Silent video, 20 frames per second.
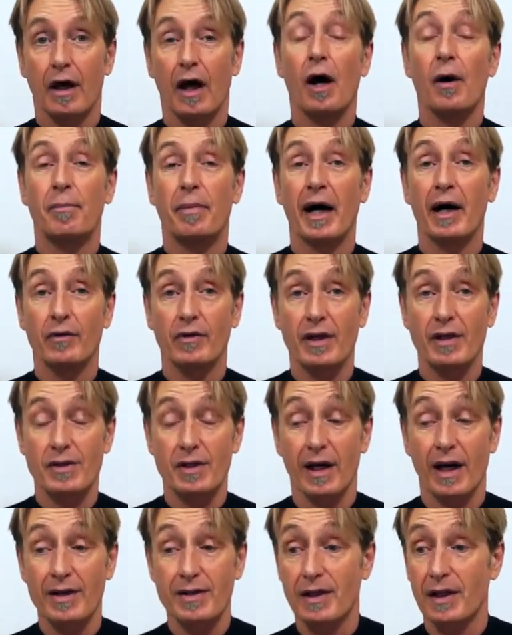about this,
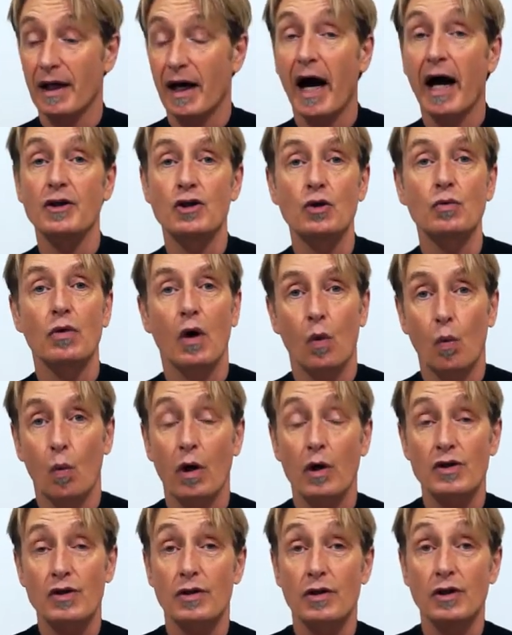and I said, I do not
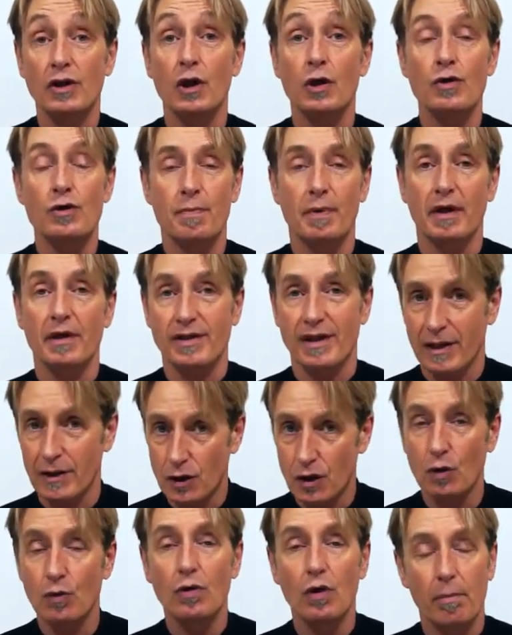watch the news because I
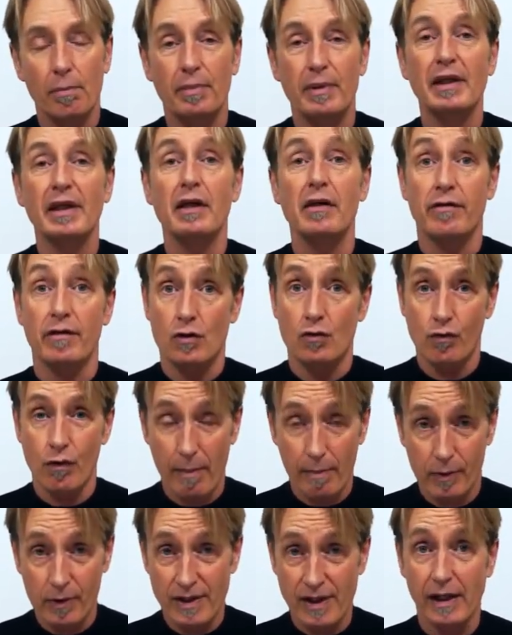do not believe it's
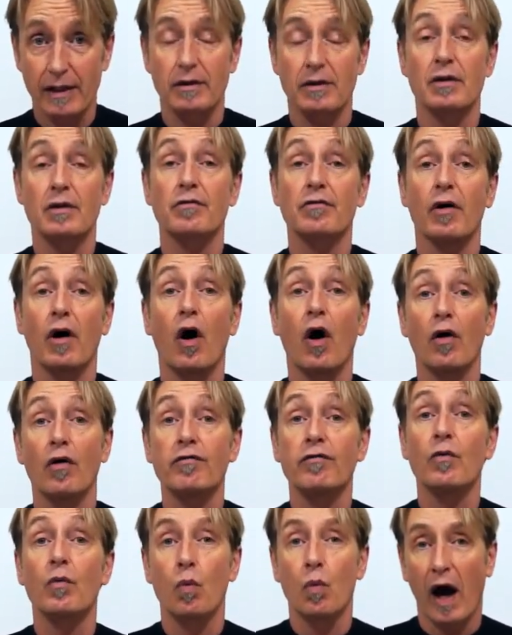representative
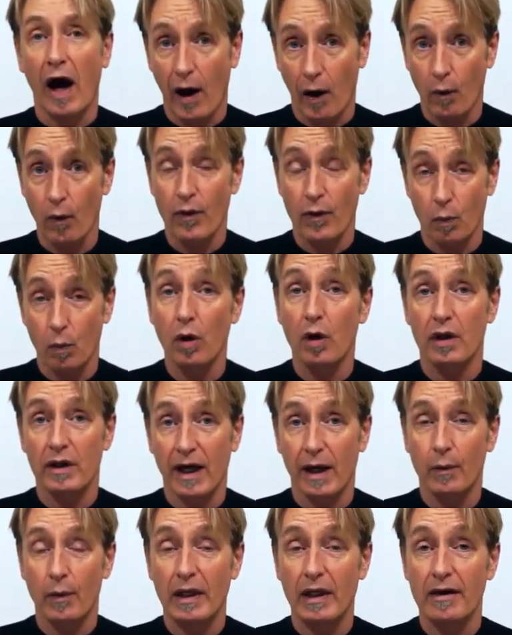of the world
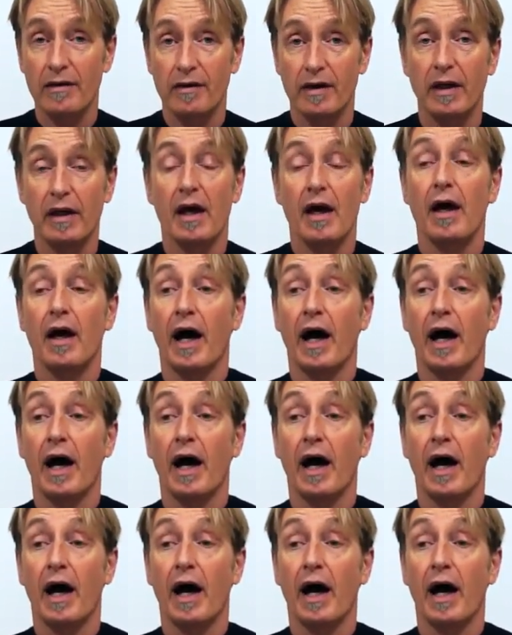that we live in.